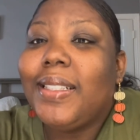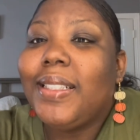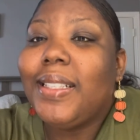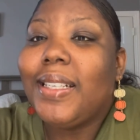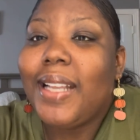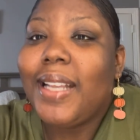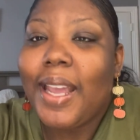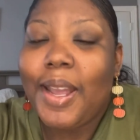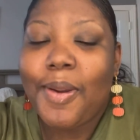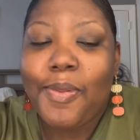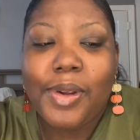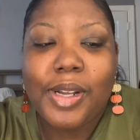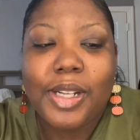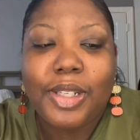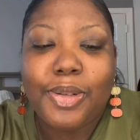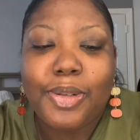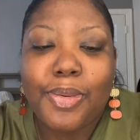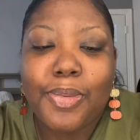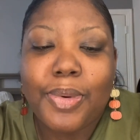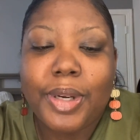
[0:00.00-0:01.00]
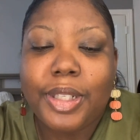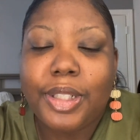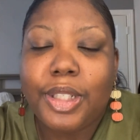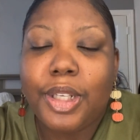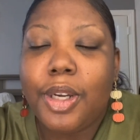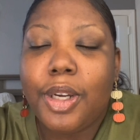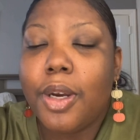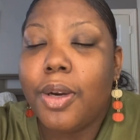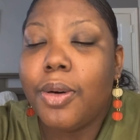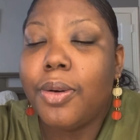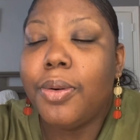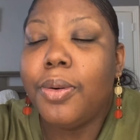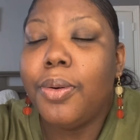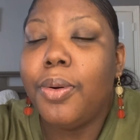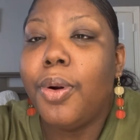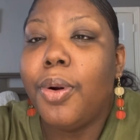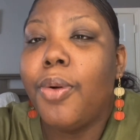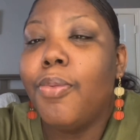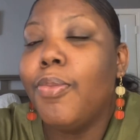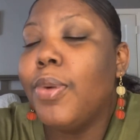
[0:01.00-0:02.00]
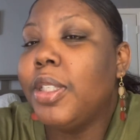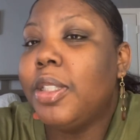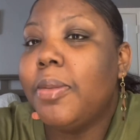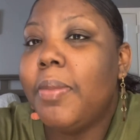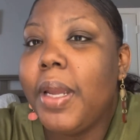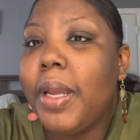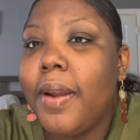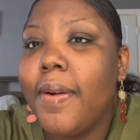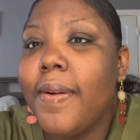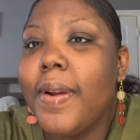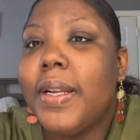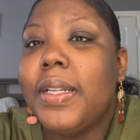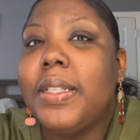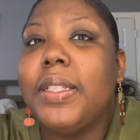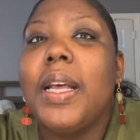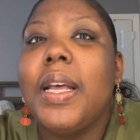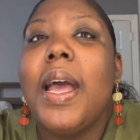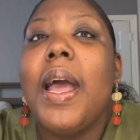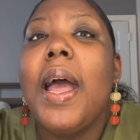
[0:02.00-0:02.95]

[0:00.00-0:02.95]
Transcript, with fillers: today we is going to go run some errands.